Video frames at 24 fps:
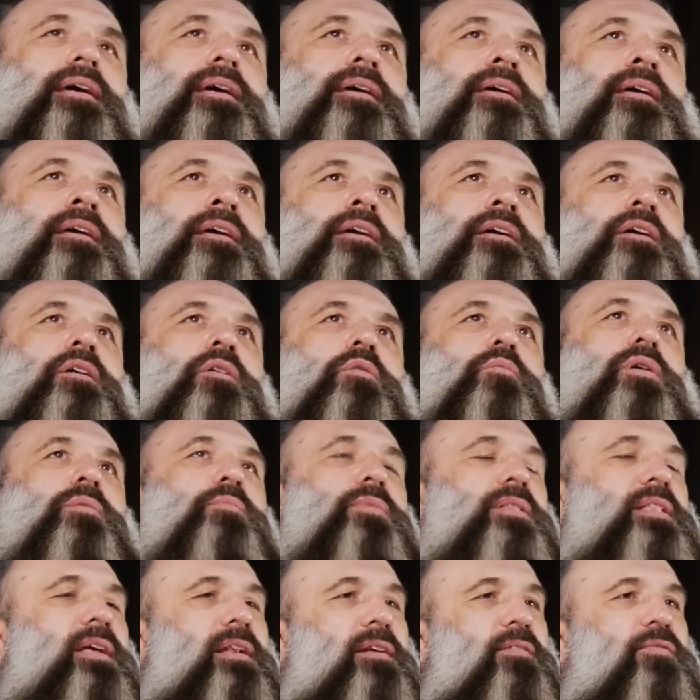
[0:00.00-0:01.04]
it when
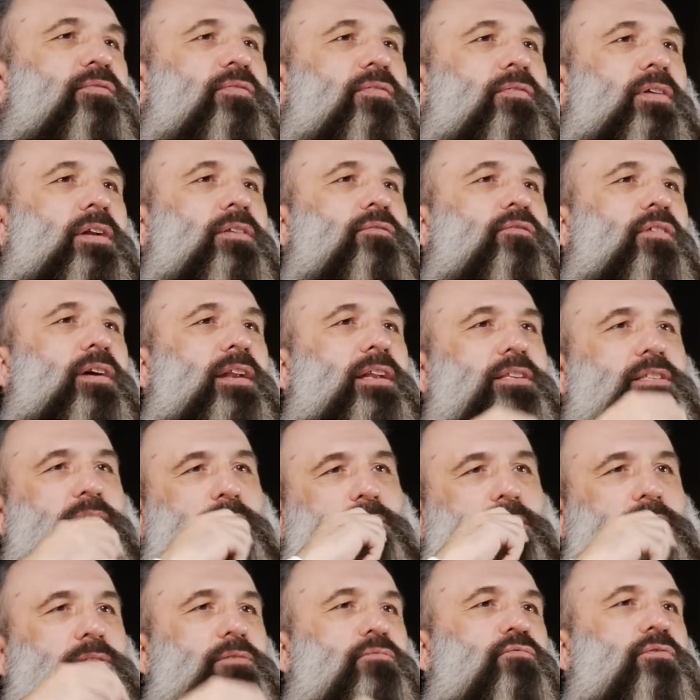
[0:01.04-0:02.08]
we did a fun run, and she
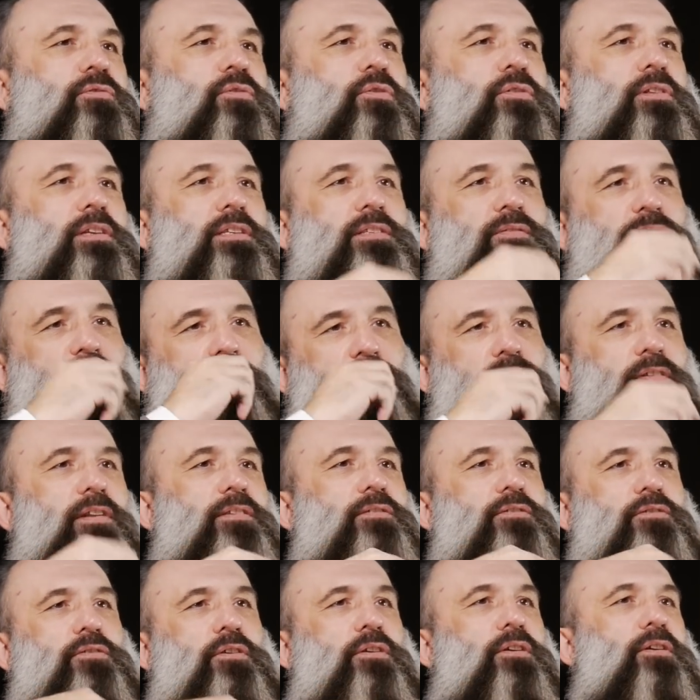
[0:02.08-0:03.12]
was doing this fun
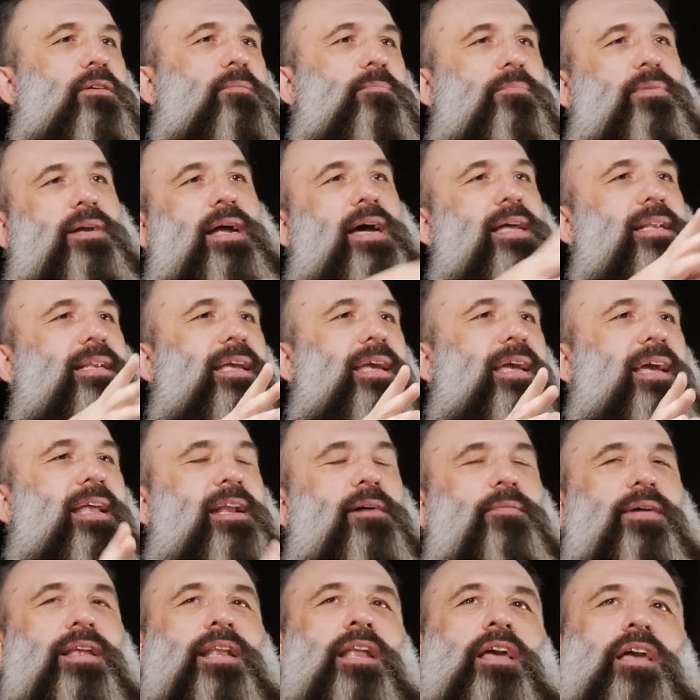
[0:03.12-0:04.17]
run sucking on brandy. And
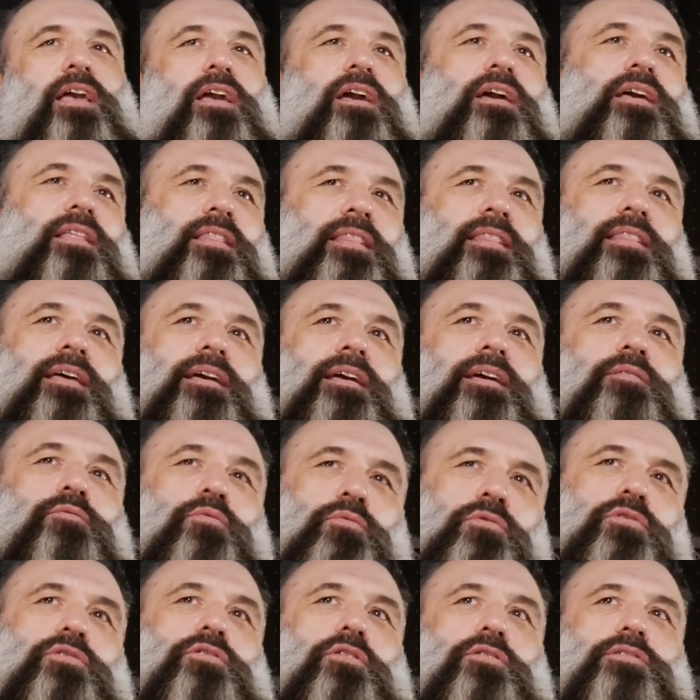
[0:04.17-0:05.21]
I went,
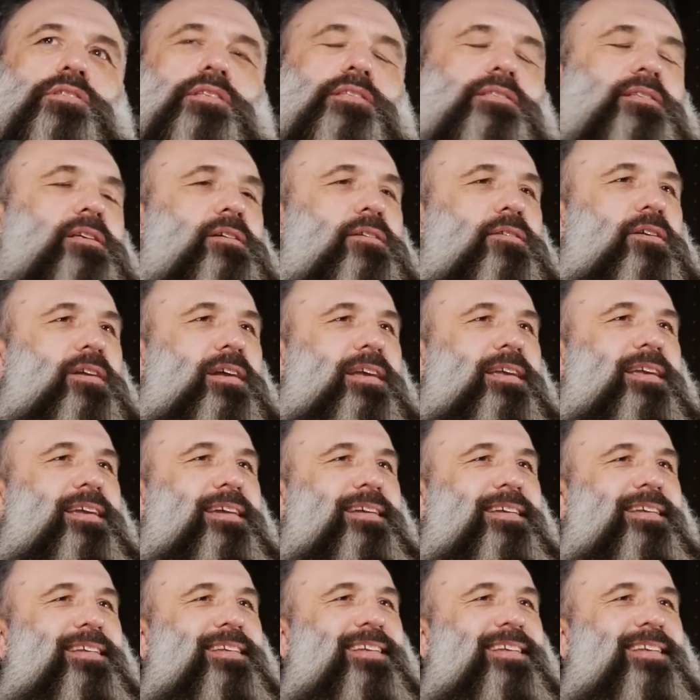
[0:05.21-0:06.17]
those Aussies are all right.